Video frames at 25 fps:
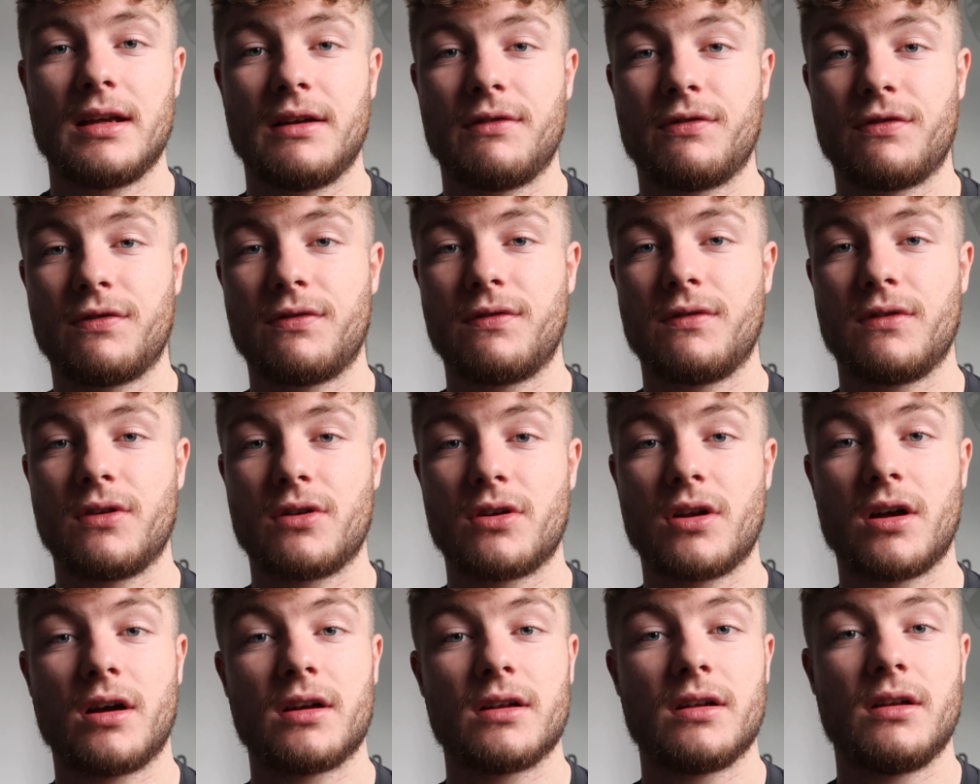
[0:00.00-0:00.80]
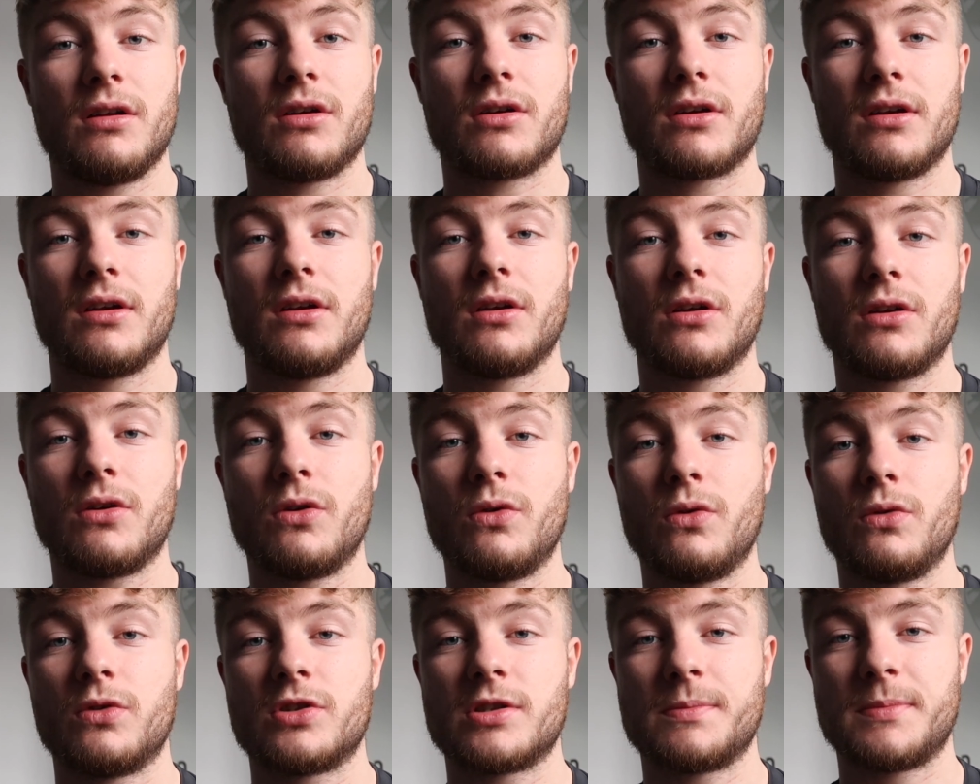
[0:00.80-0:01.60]
If you're not looking to
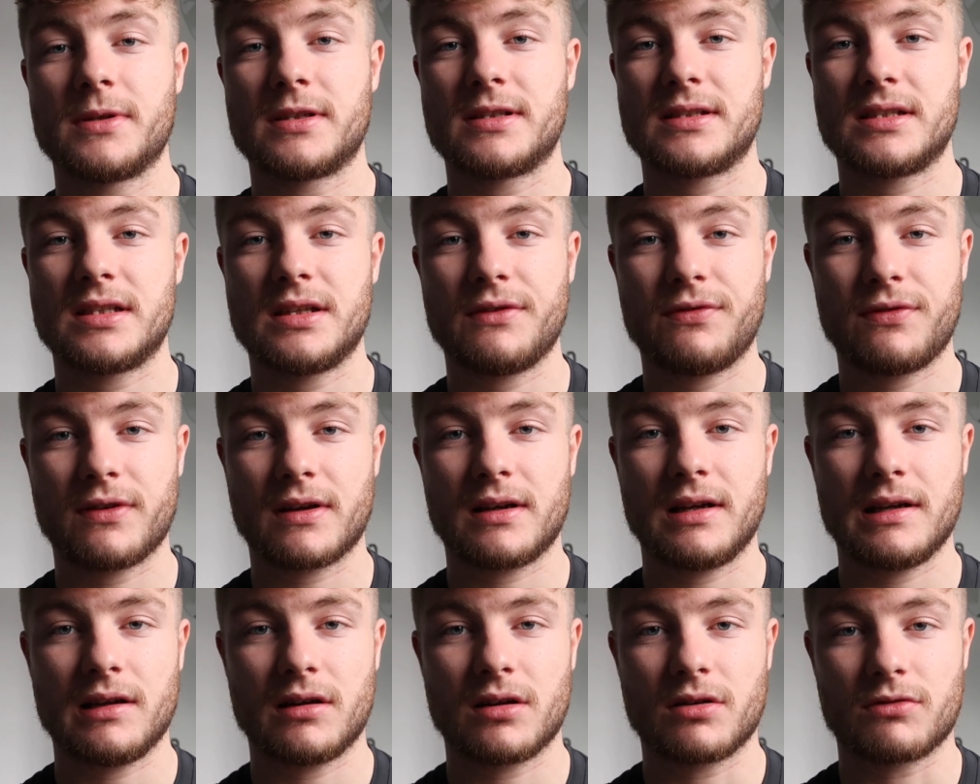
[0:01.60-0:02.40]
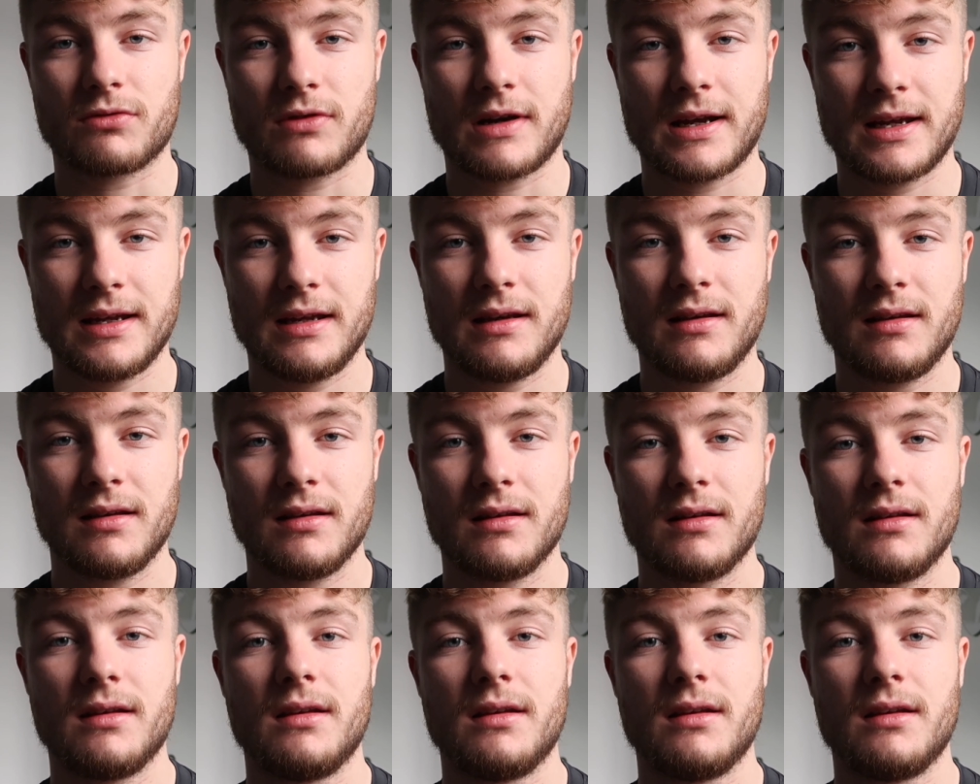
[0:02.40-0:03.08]
go specifically on a ride,